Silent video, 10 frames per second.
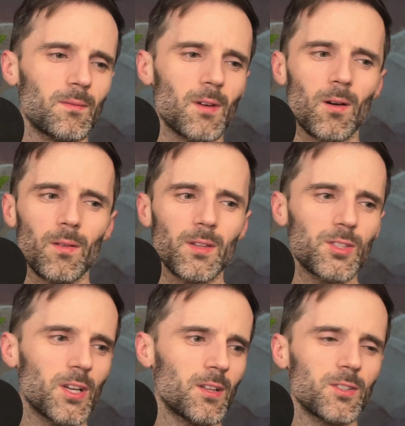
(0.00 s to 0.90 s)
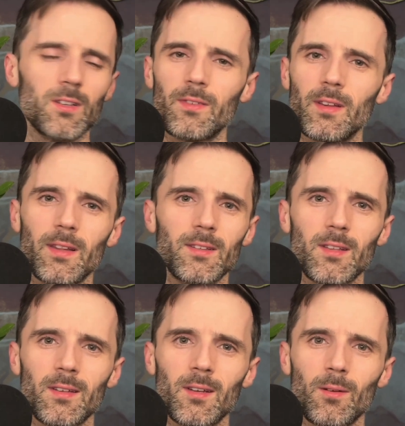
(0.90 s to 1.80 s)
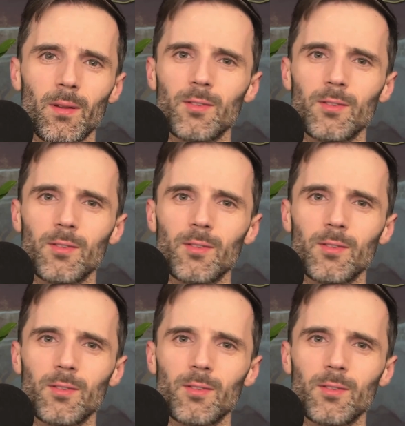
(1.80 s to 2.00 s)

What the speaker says: All these challenging feelings I deal with,